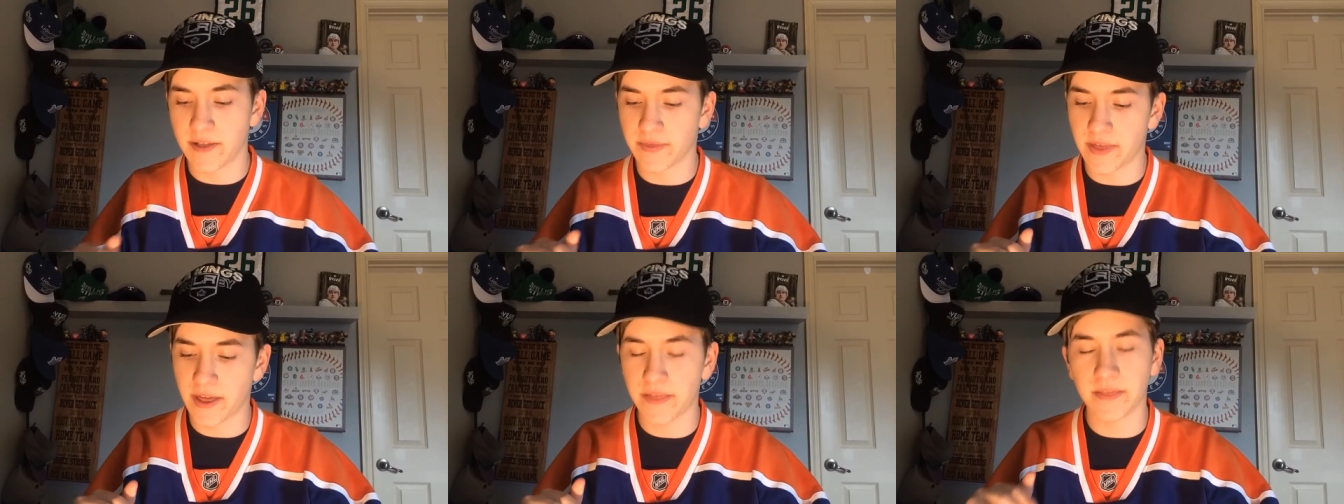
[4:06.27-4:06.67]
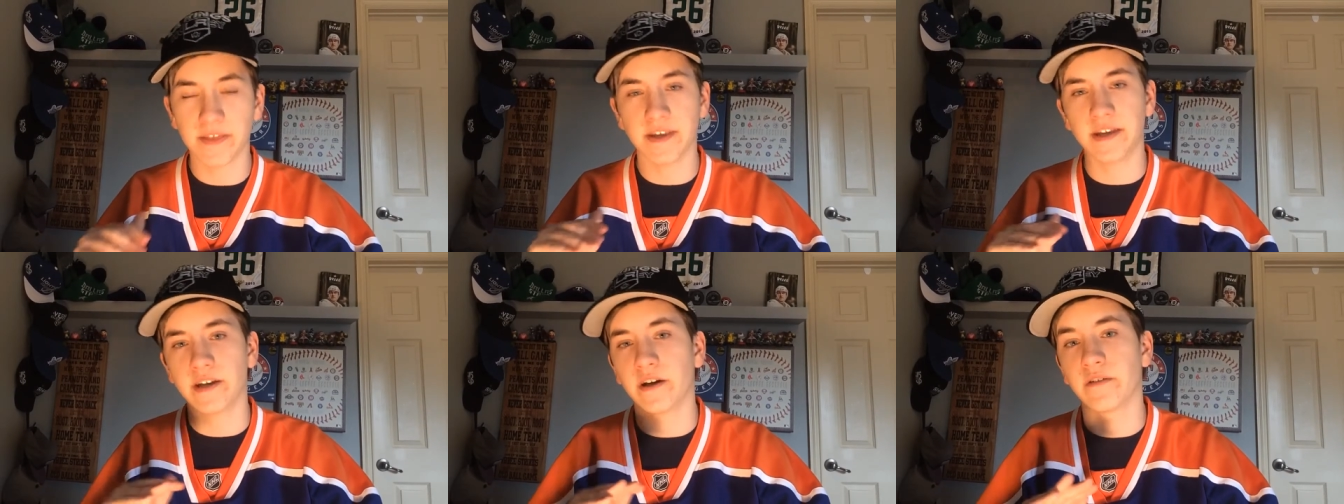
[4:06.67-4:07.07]
Then
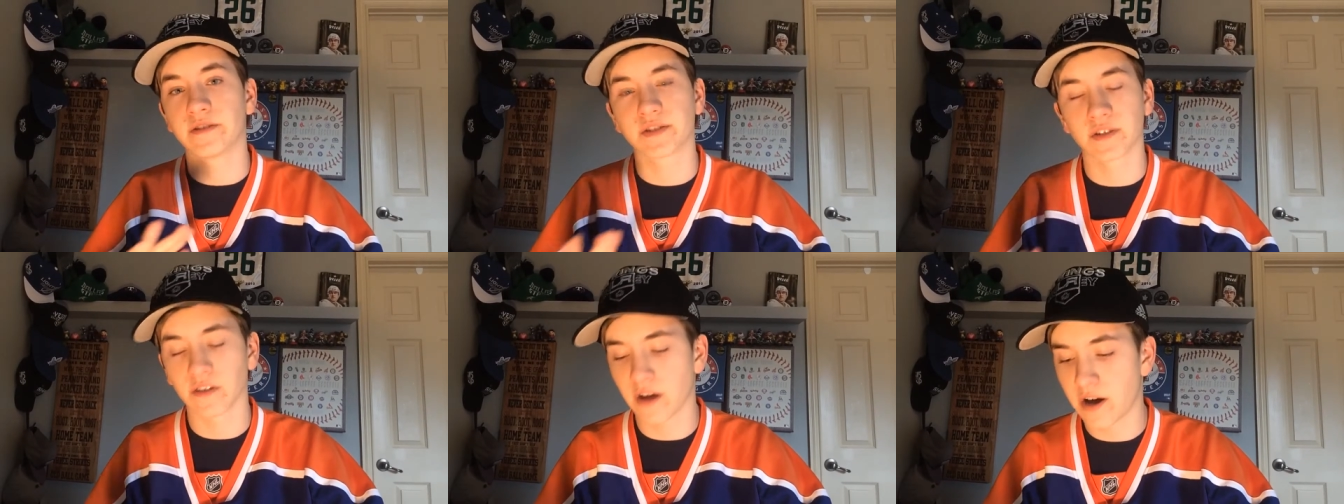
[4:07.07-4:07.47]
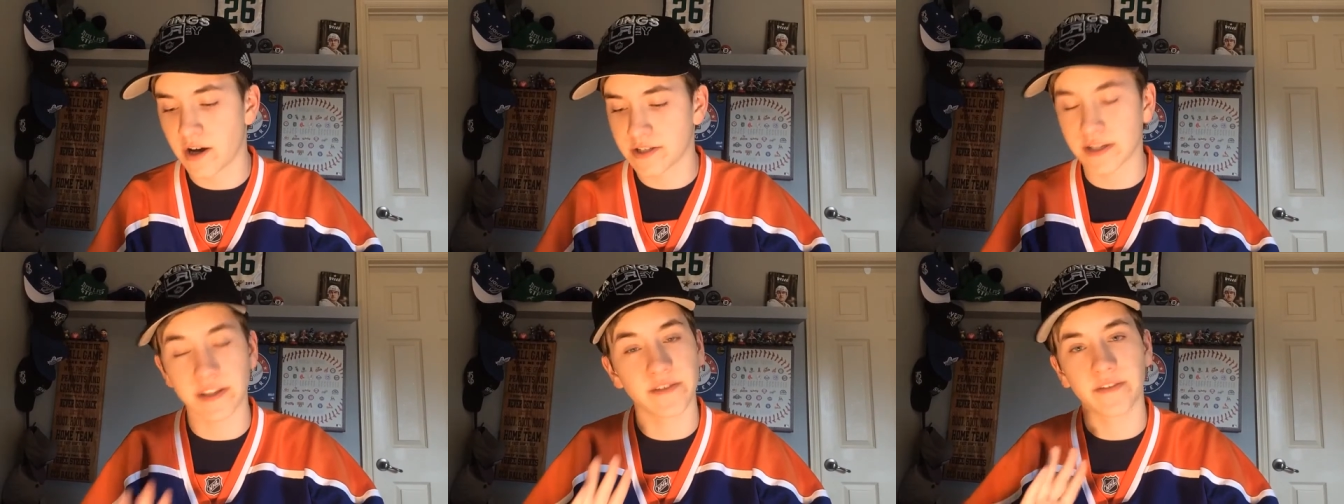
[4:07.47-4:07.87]
the uh,
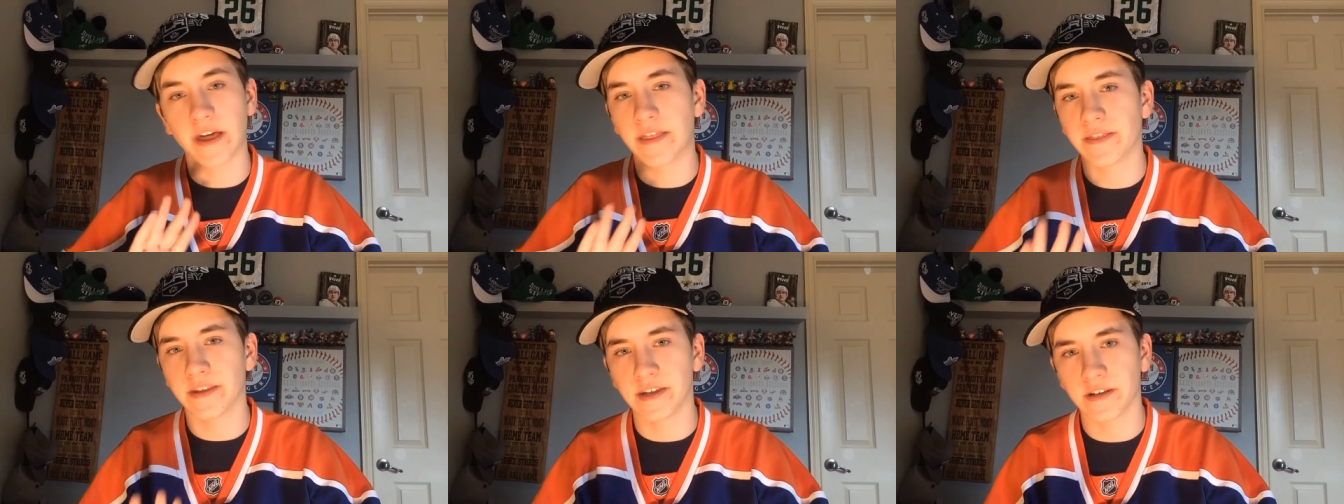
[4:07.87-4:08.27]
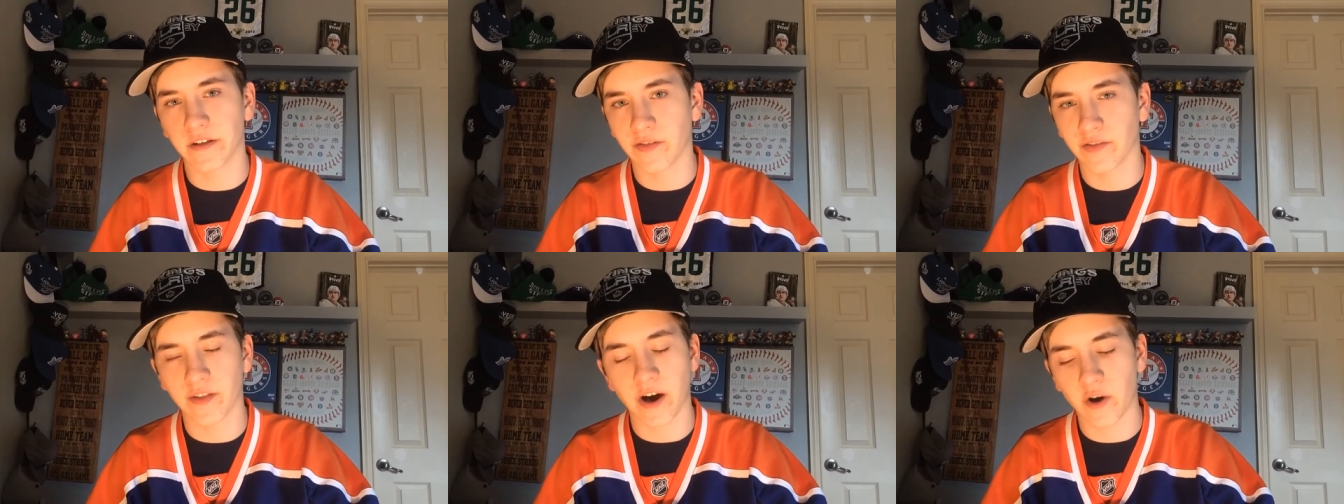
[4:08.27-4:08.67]
slot, then the
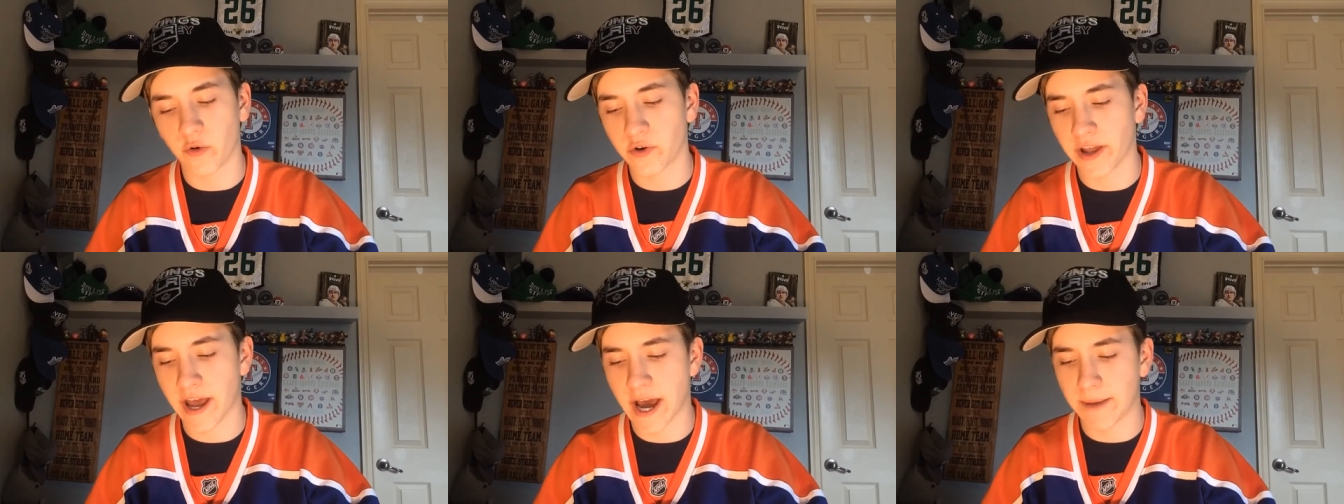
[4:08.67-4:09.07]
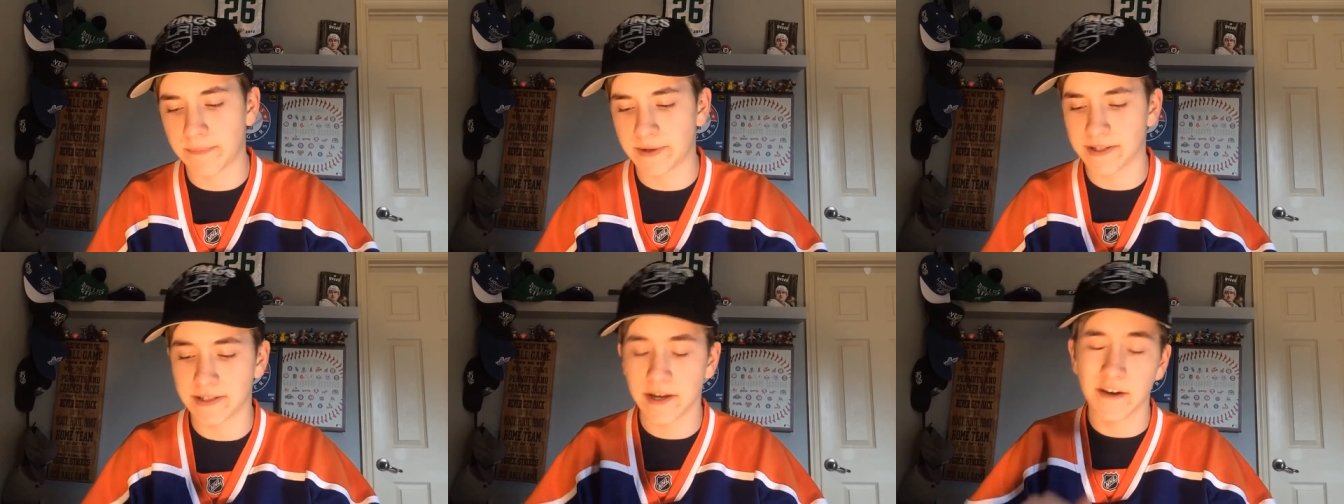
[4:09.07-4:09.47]
lottery
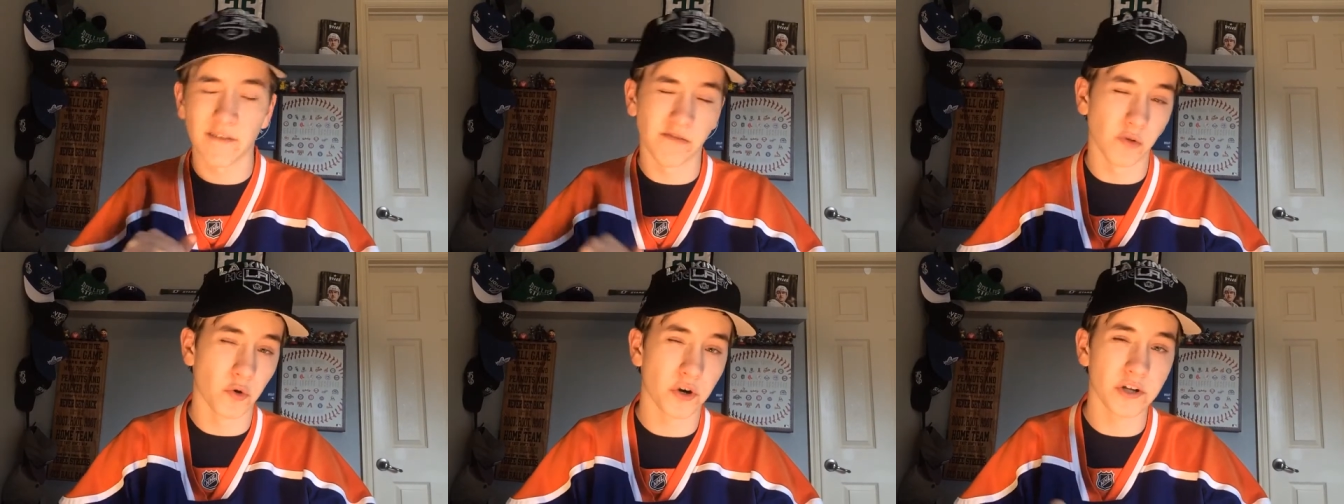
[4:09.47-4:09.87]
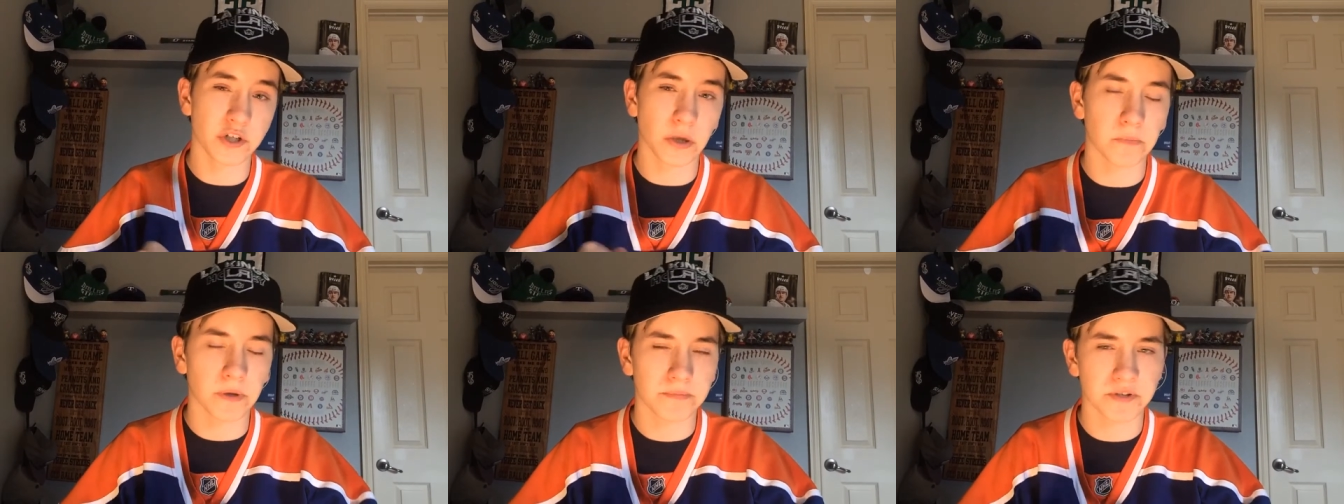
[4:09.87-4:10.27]
happened. Florida
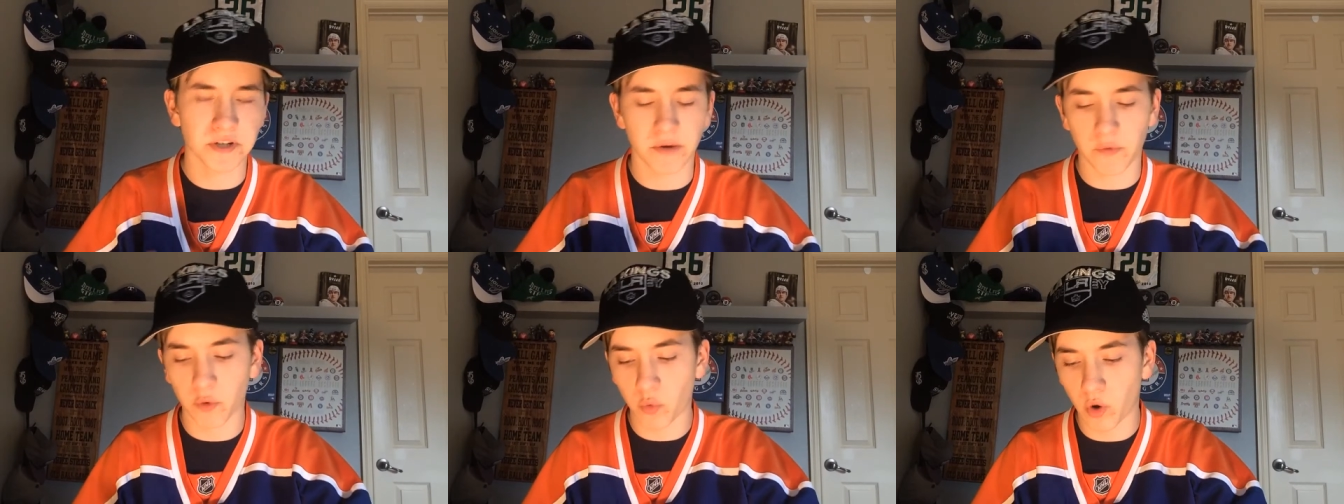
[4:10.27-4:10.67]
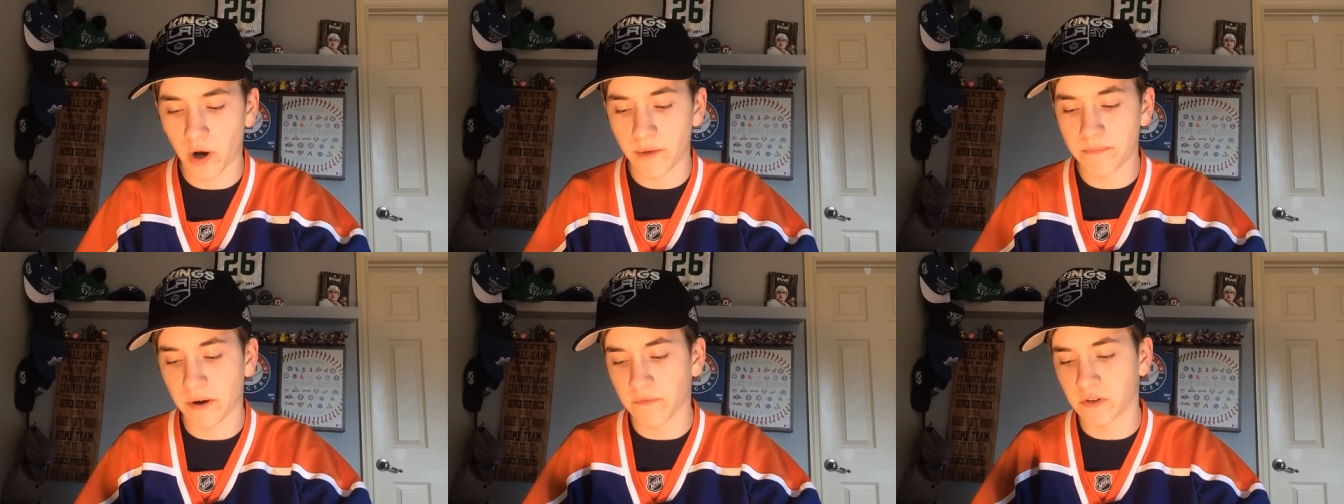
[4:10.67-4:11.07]
jumped up to number
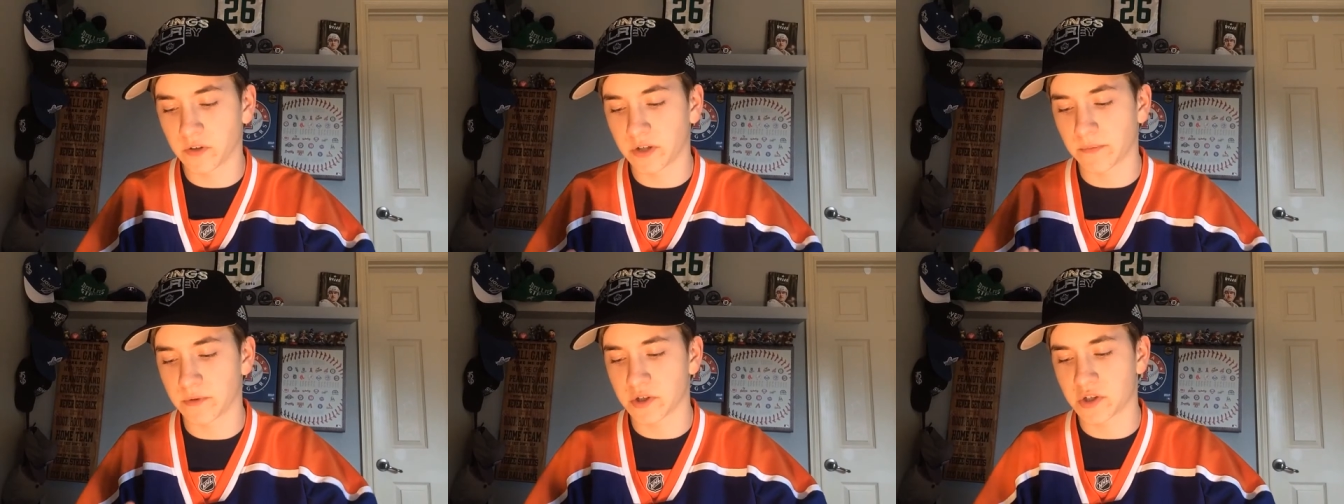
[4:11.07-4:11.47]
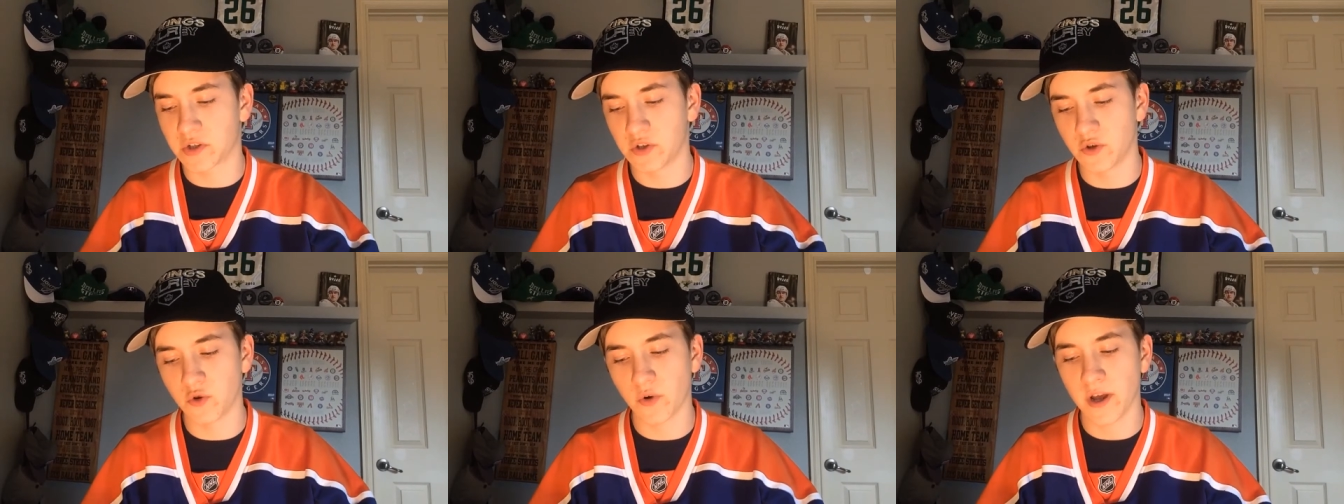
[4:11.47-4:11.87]
one, Buffalo number
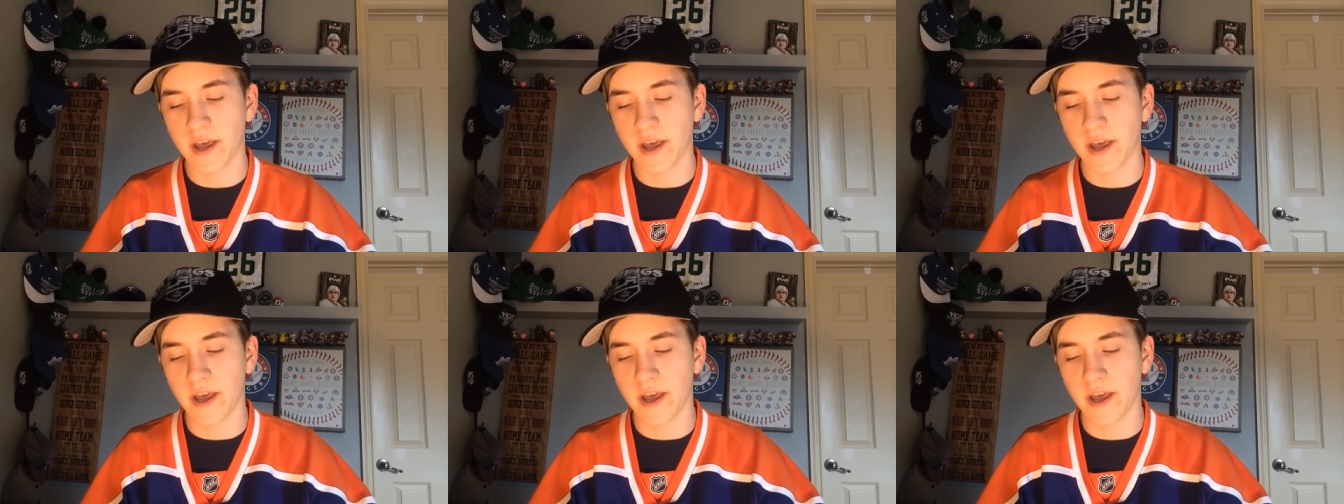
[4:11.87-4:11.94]
two,